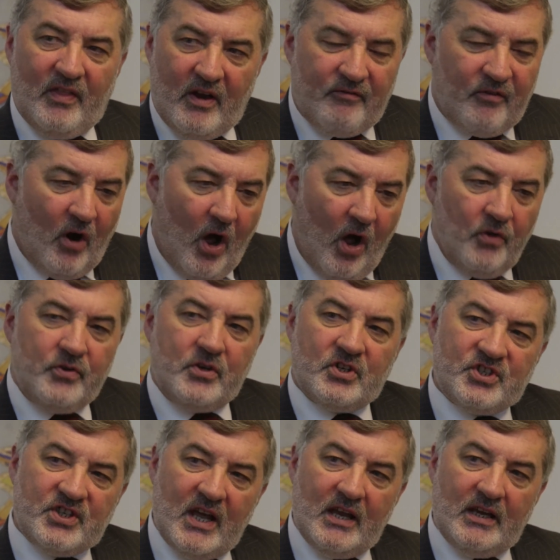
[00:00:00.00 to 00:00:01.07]
Therefore,
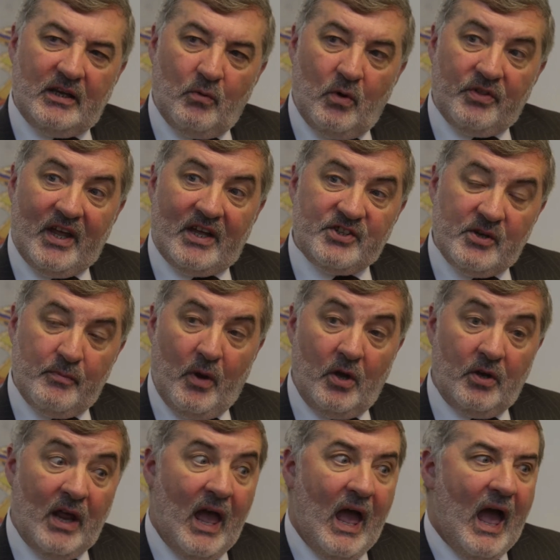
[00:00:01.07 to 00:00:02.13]
understanding what that's
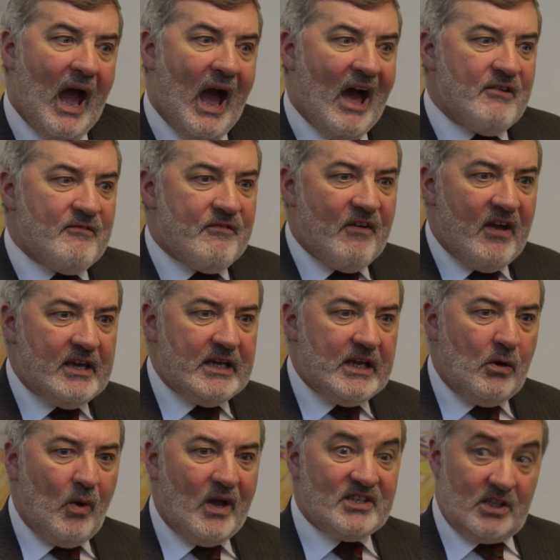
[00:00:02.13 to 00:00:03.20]
about and
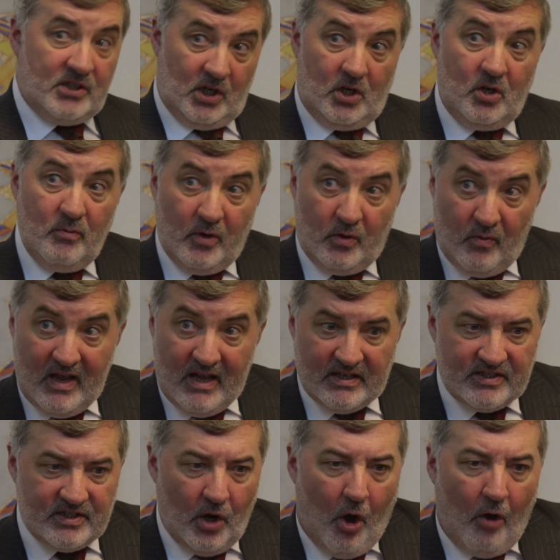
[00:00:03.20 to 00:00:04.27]
finding ways as a human
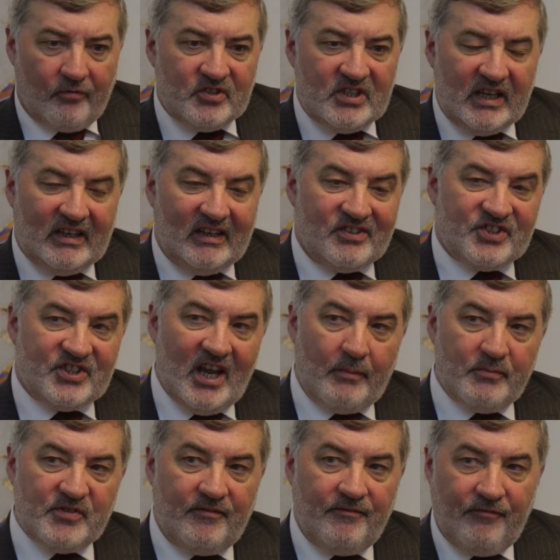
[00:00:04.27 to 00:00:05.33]
race of taking
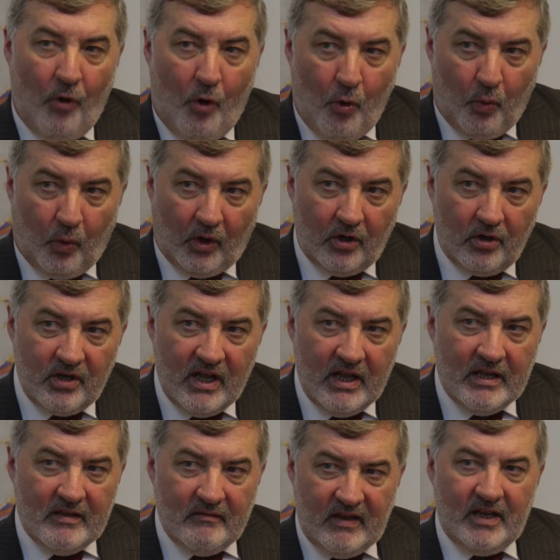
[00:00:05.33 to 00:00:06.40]
steps forward
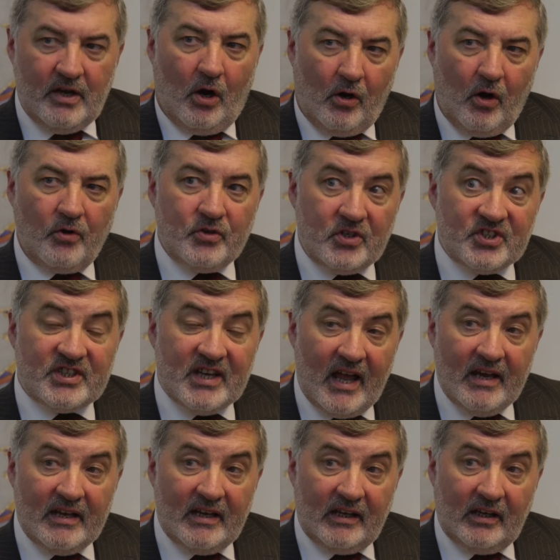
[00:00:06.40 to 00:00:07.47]
in our
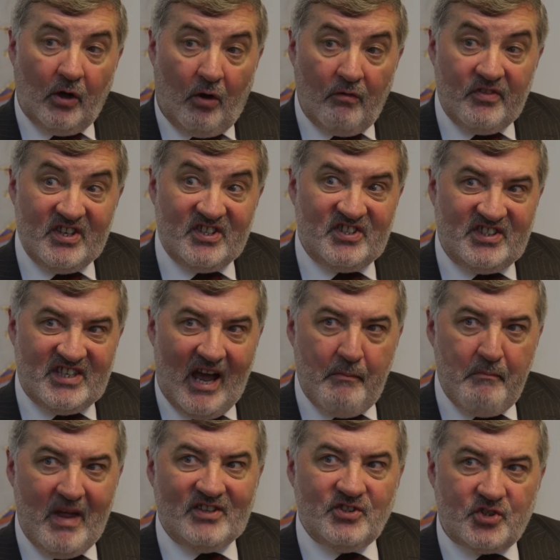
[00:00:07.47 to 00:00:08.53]
understanding of this
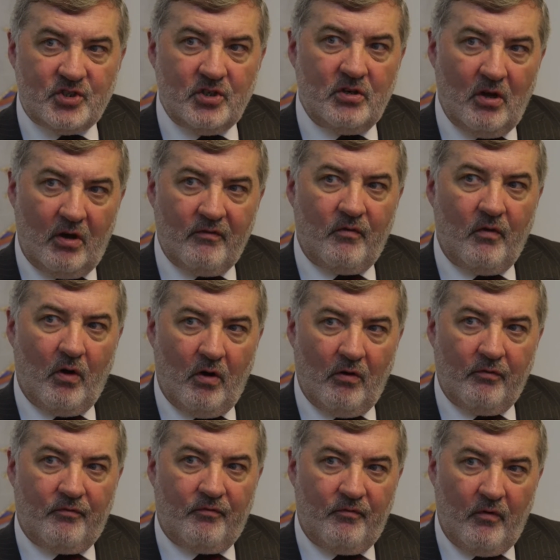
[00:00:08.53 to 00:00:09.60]
dimension
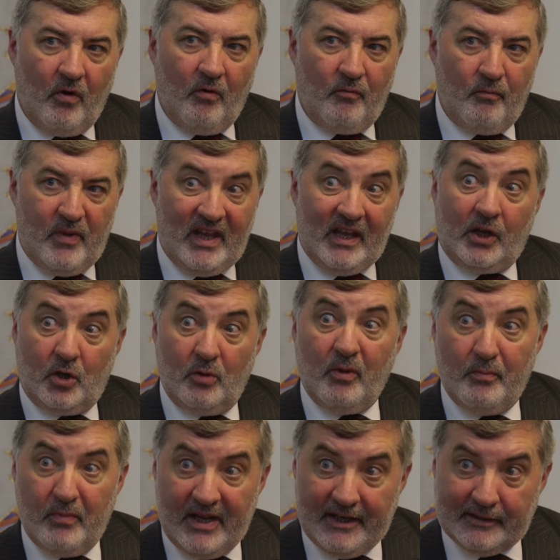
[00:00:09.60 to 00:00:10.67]
of being a
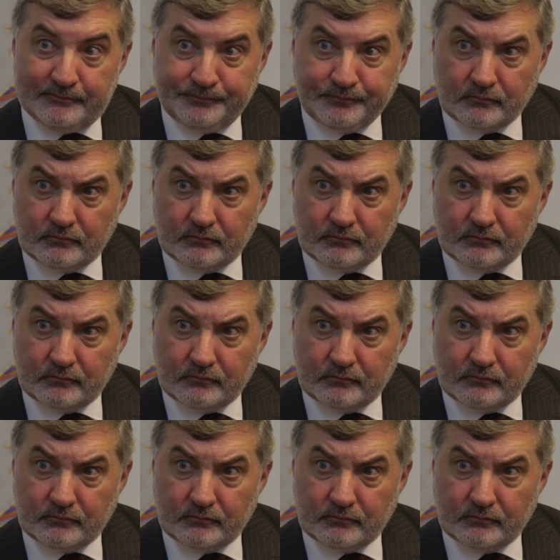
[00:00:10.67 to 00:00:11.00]
human being.